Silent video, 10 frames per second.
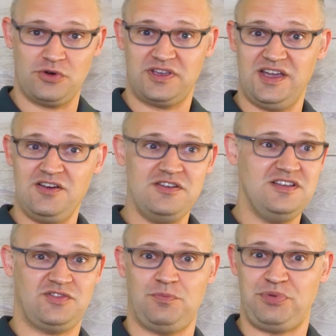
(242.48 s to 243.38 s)

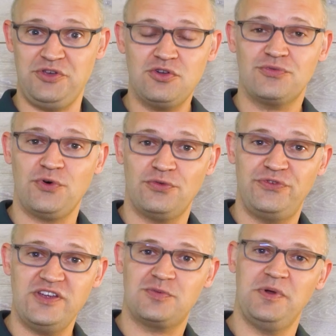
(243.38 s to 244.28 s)
gregarious, beautiful
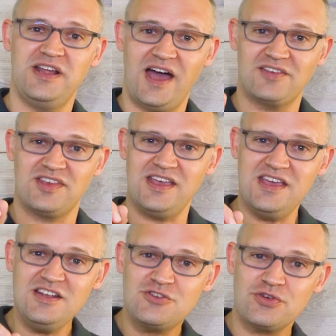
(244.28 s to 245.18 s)
fish, but it has
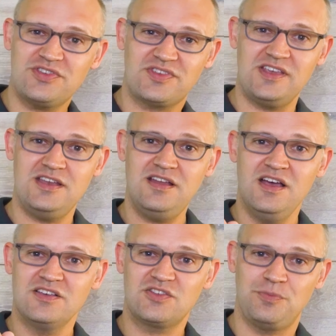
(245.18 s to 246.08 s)
interesting
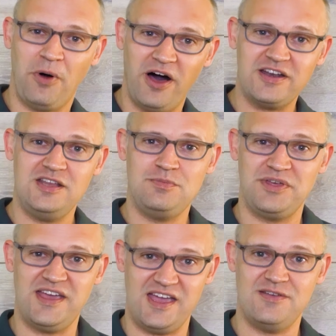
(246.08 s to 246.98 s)
spawning
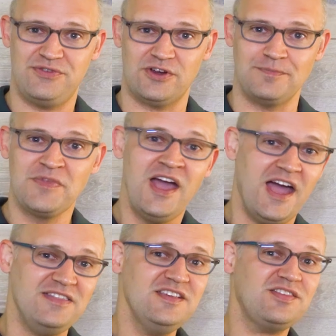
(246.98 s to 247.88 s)
behavior.
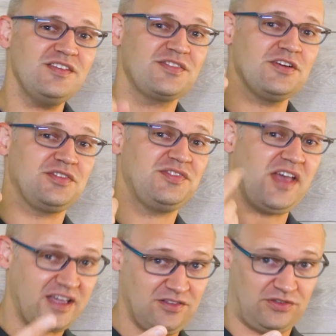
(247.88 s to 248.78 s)
And this is their
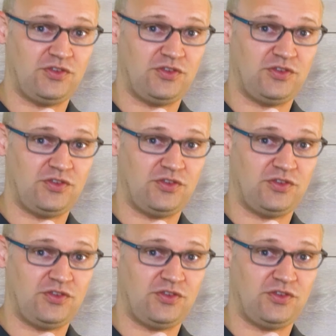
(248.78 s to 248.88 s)
second